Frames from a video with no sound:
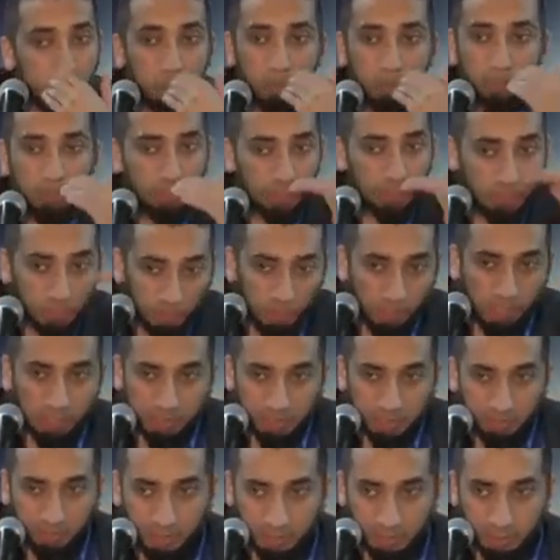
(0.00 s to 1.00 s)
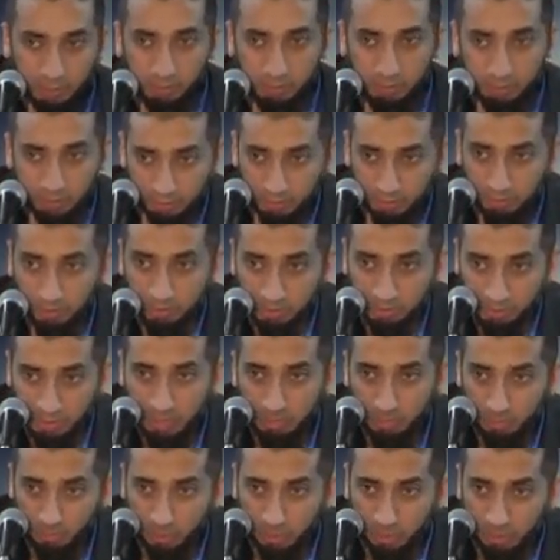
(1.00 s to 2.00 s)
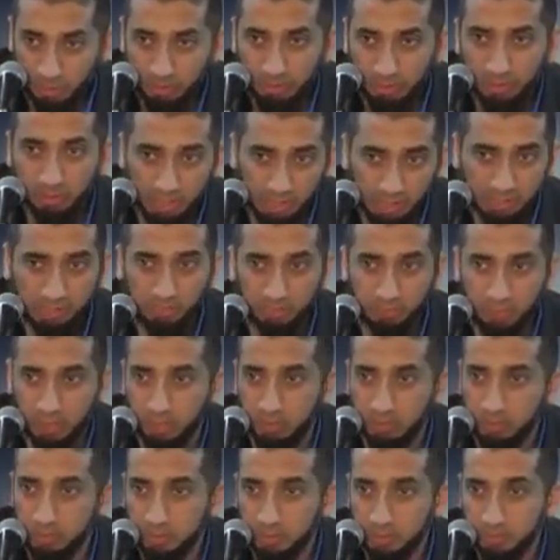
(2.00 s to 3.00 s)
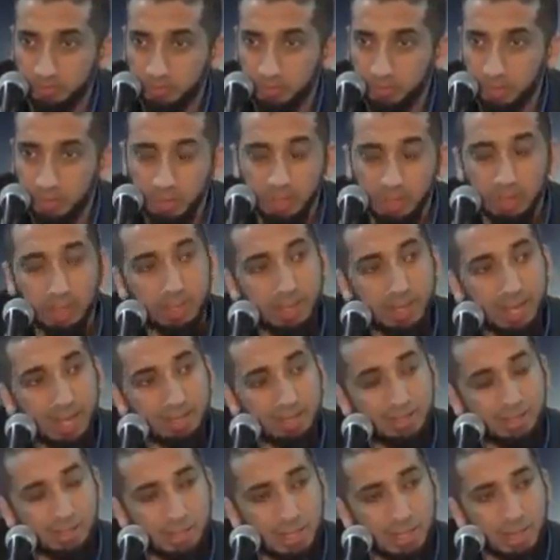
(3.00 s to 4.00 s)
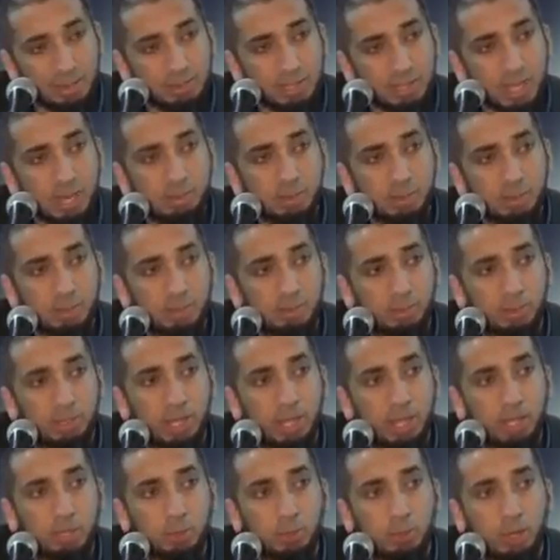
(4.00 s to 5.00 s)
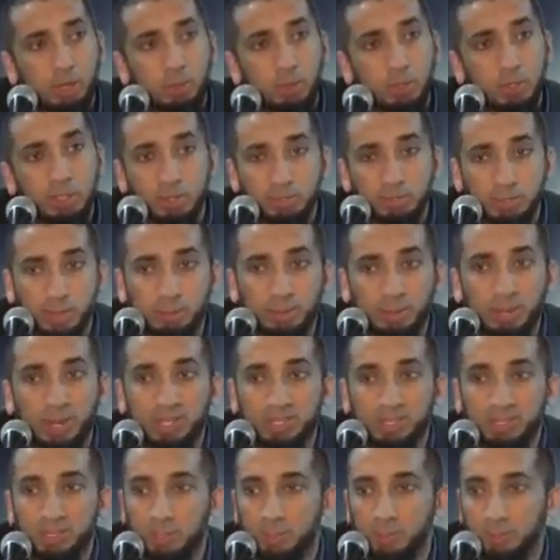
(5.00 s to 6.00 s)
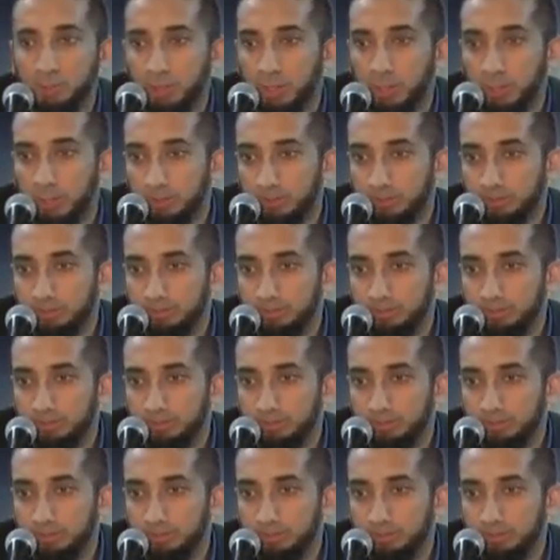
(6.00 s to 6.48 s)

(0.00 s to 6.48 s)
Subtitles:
Don't listen to lots of lectures. Listen to the same one lots of times. At the same time in Ramadan, you are going to memorize this surah.